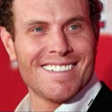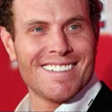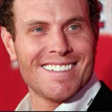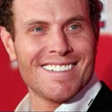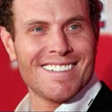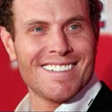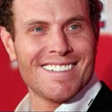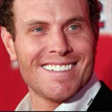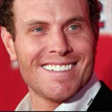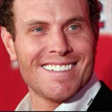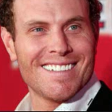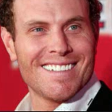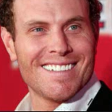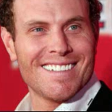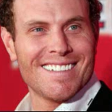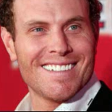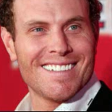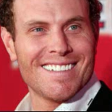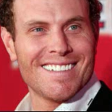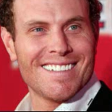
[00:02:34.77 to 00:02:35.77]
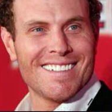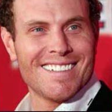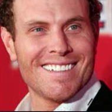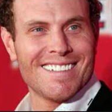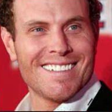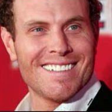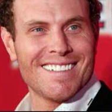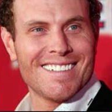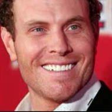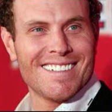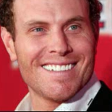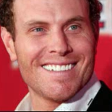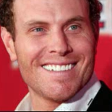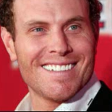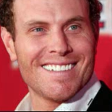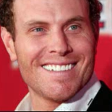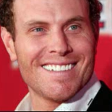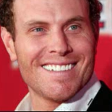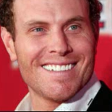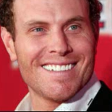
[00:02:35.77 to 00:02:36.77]

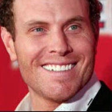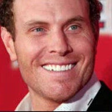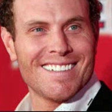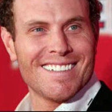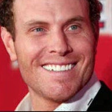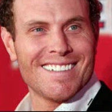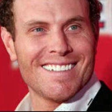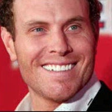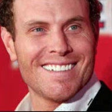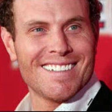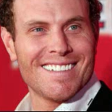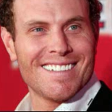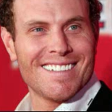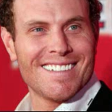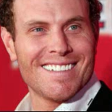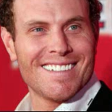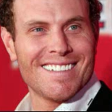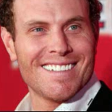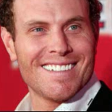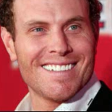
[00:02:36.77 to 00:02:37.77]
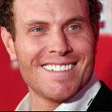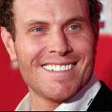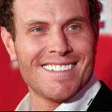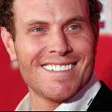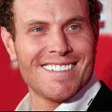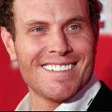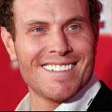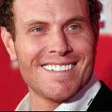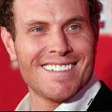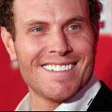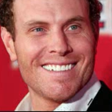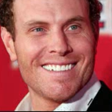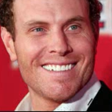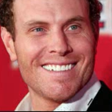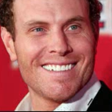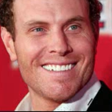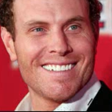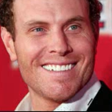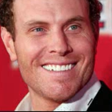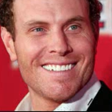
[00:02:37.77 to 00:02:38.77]

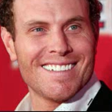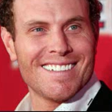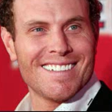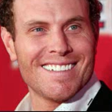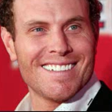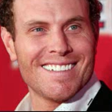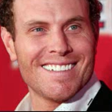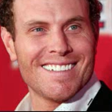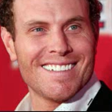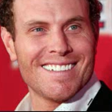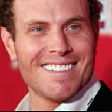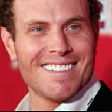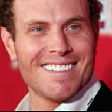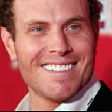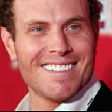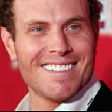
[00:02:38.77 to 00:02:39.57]
The face doesn't move, so there is nothing to read.